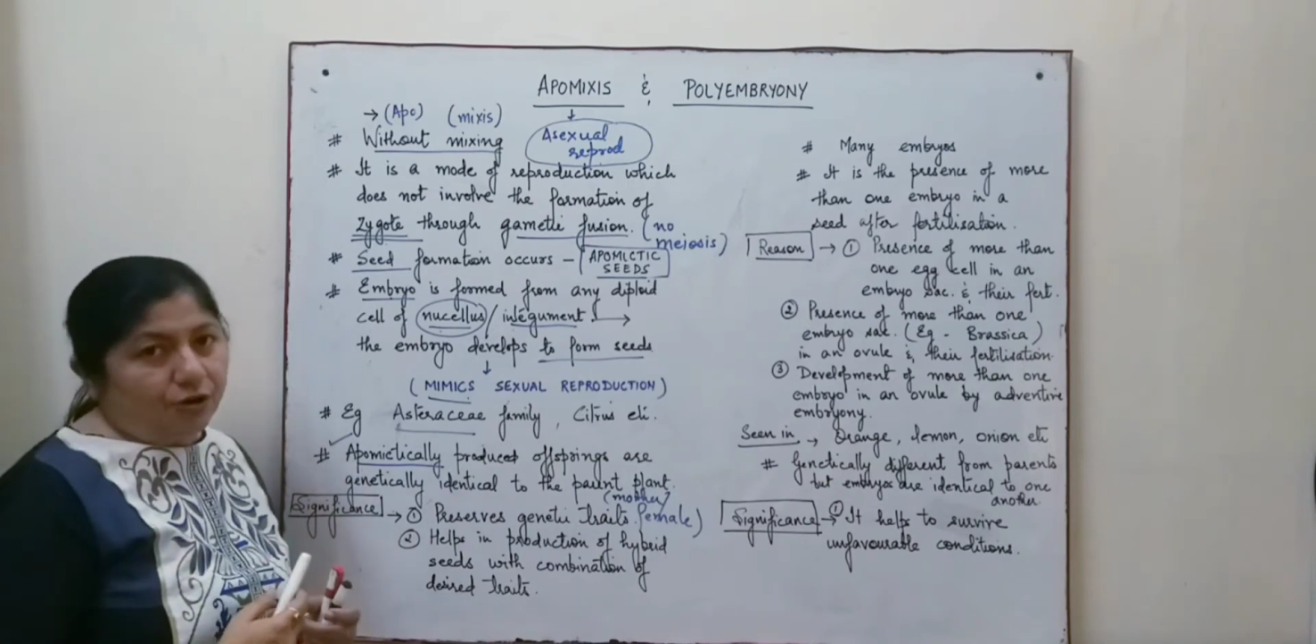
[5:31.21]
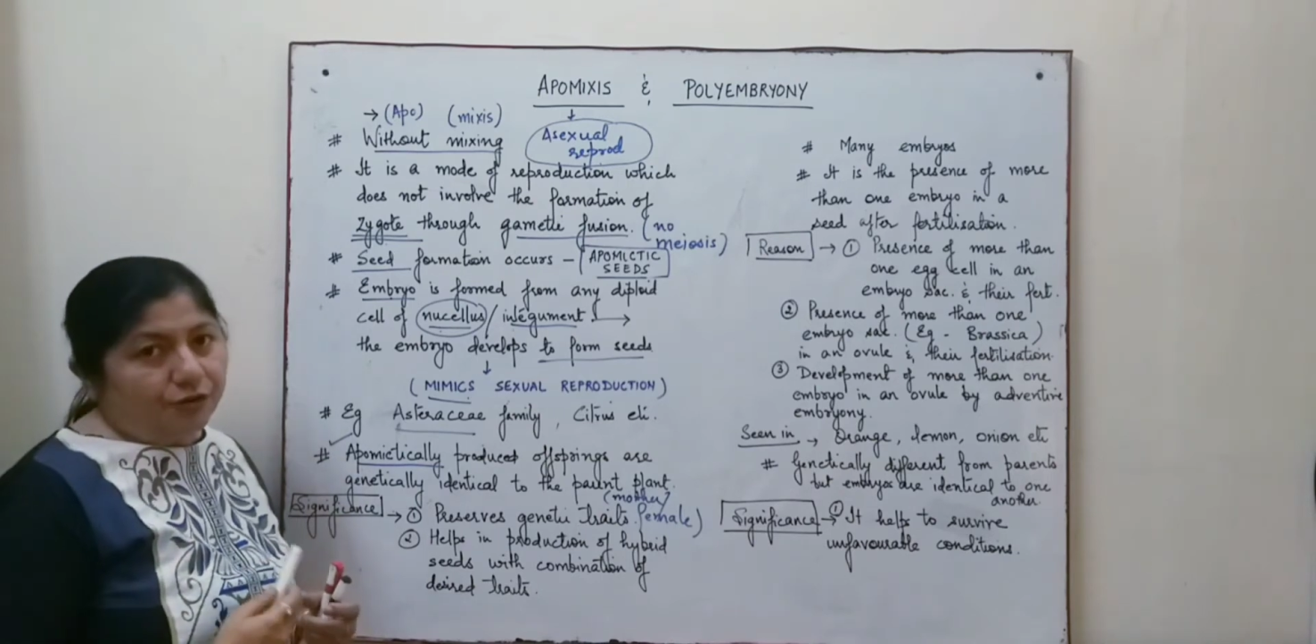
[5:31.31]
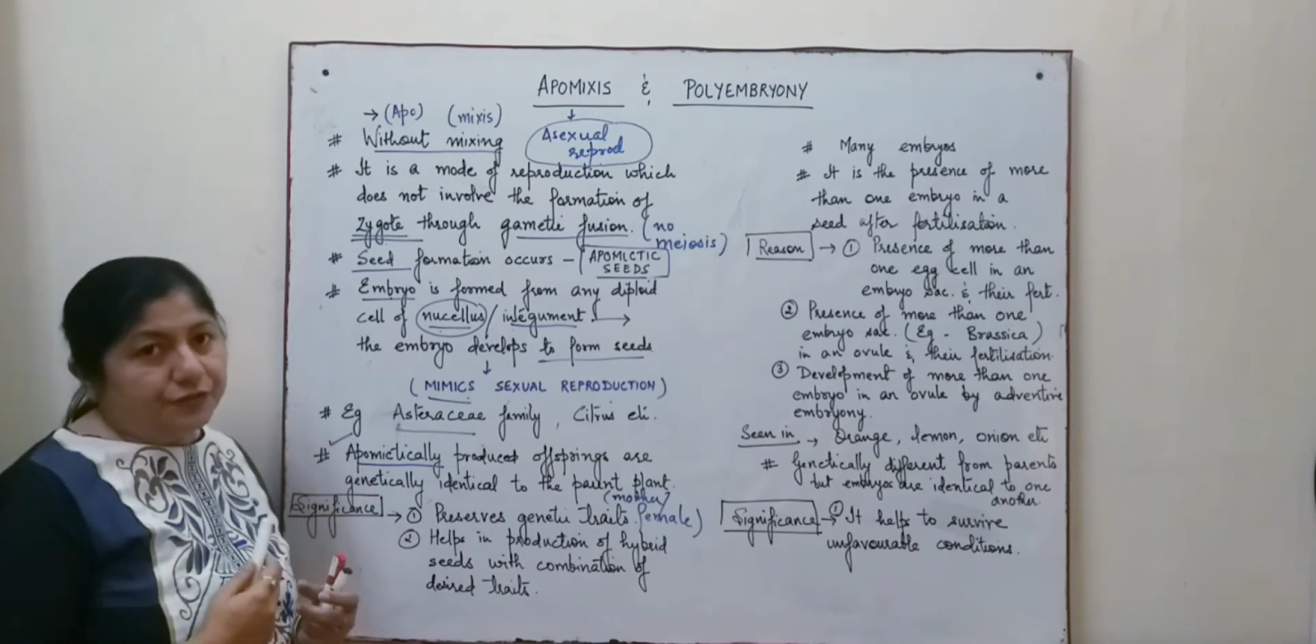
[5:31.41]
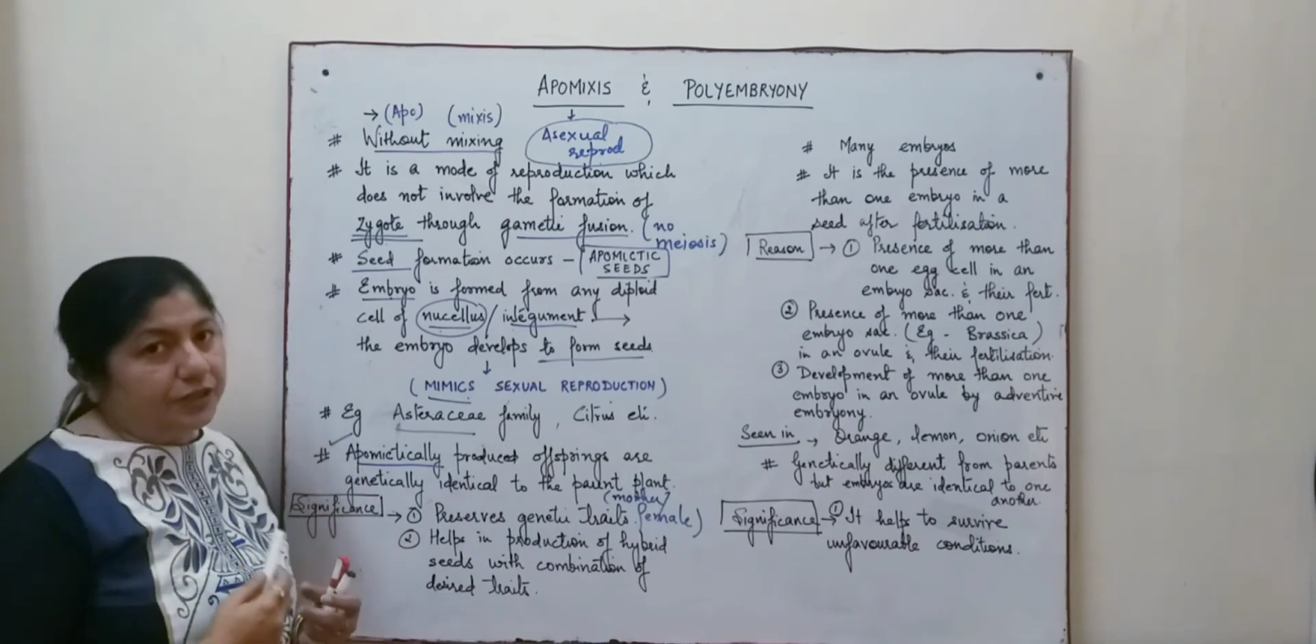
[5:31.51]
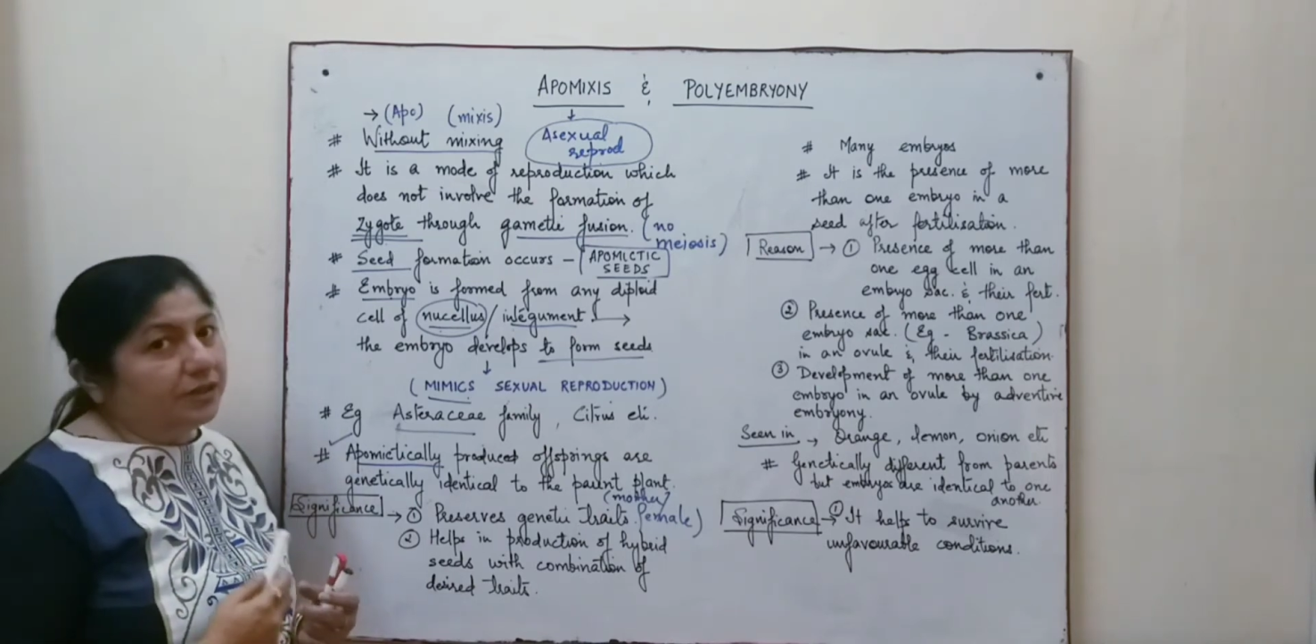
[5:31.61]

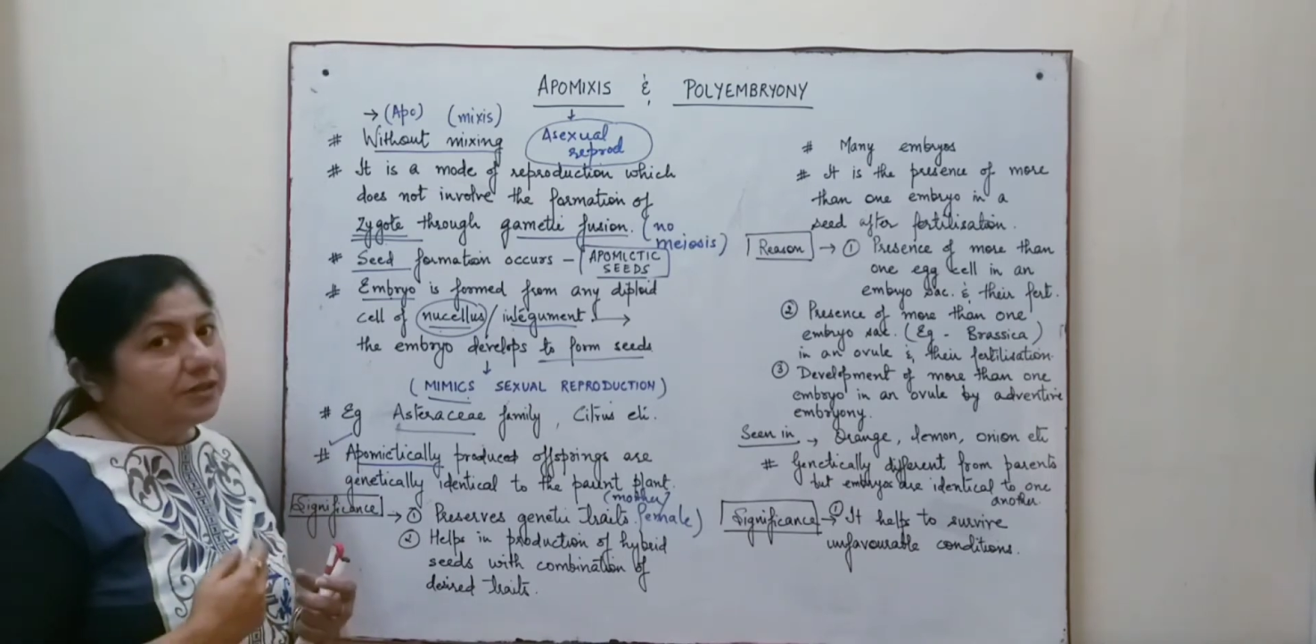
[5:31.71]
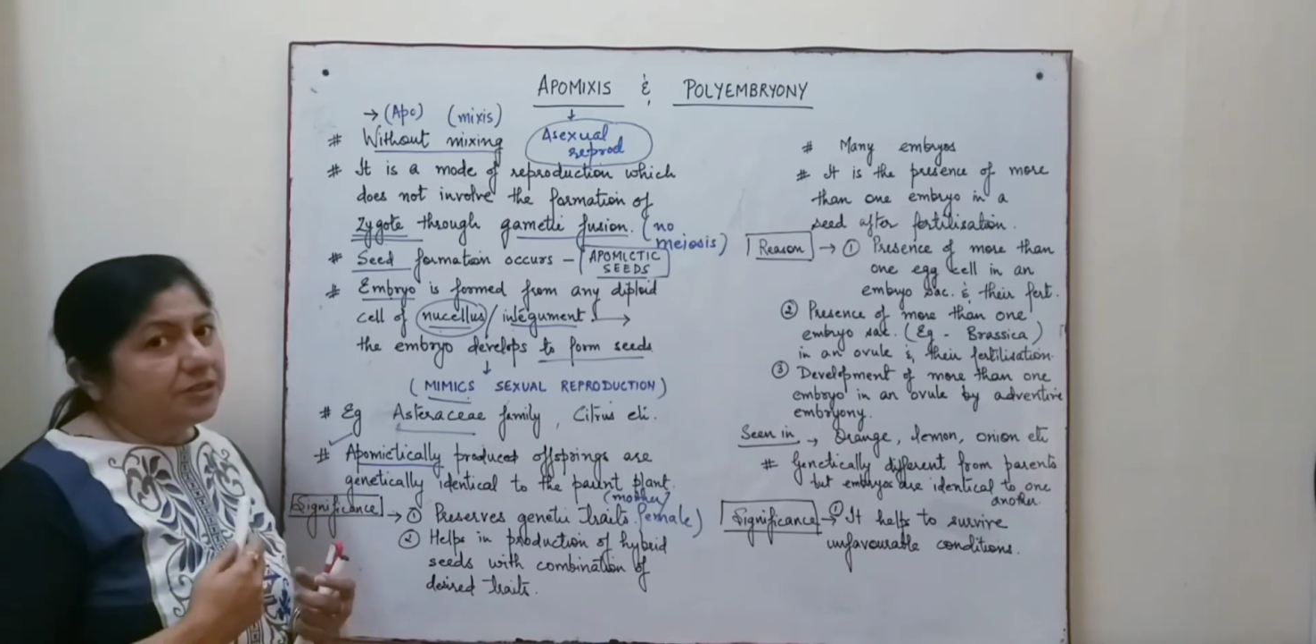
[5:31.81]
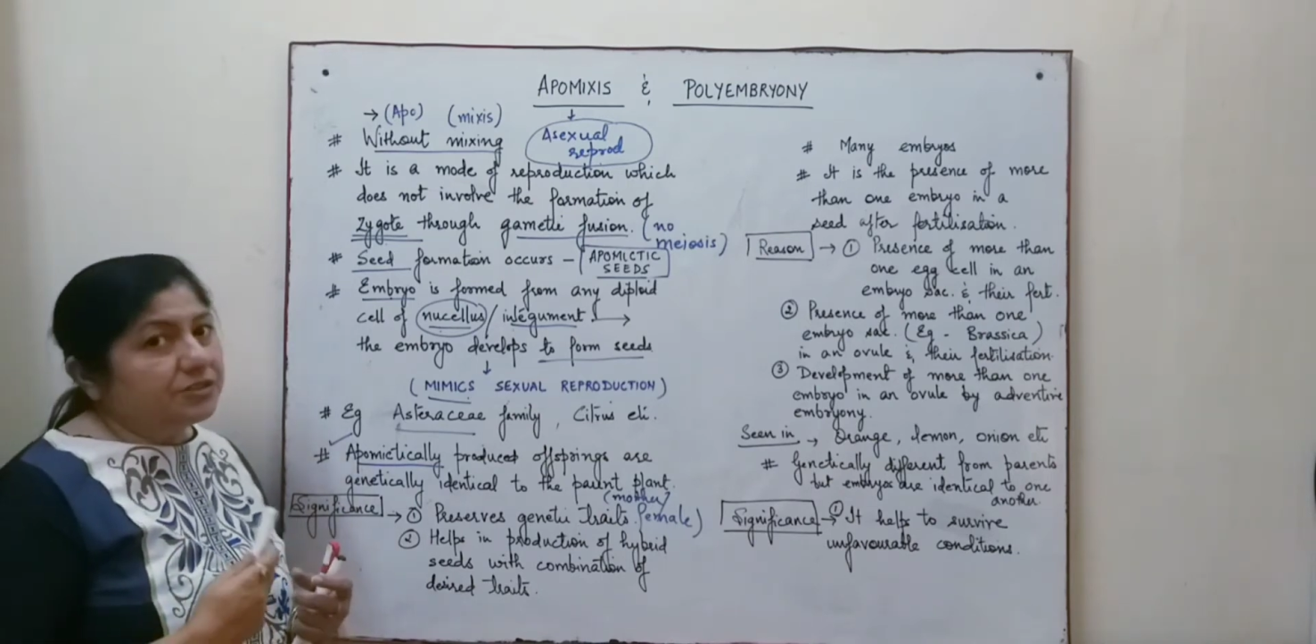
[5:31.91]
of the